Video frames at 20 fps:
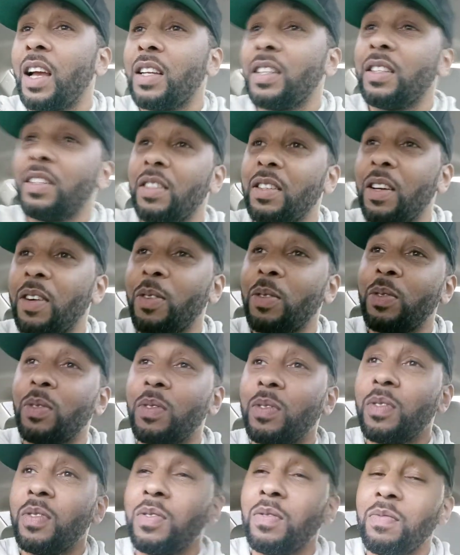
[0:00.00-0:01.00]
you know,
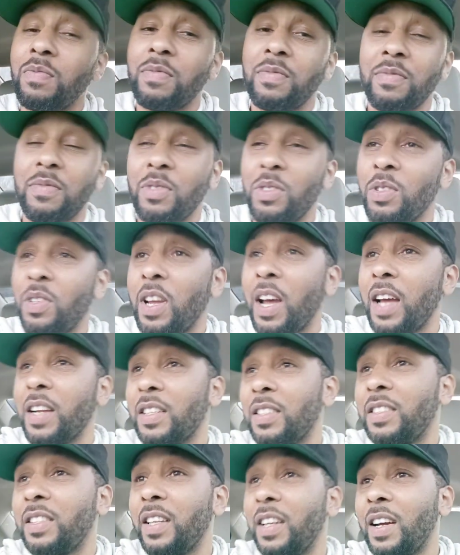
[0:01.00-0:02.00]
you kind of
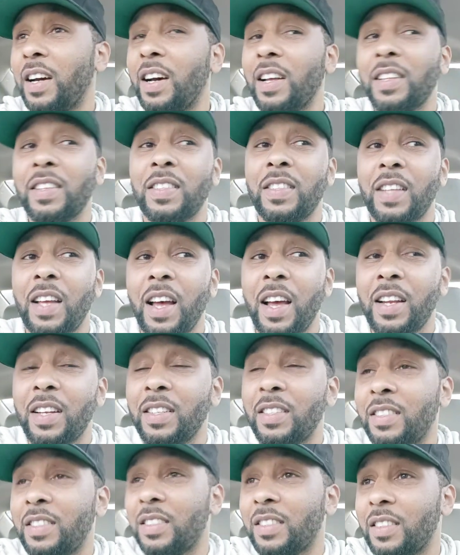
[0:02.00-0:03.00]
see the other side
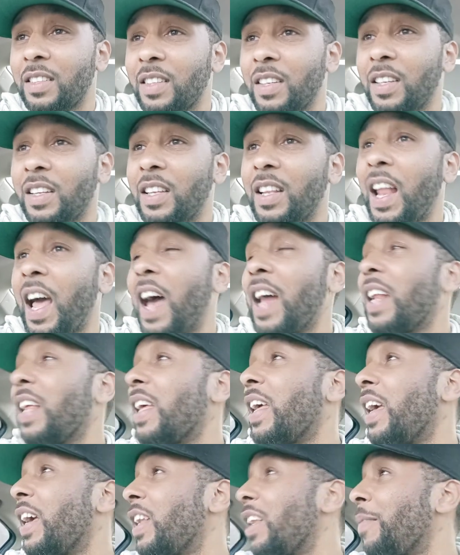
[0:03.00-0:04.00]
as not an
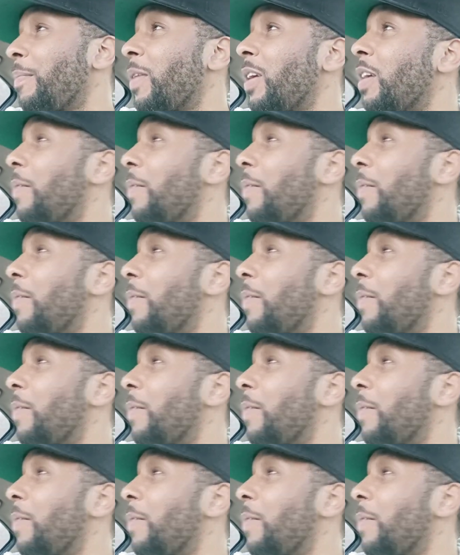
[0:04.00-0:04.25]
enemy,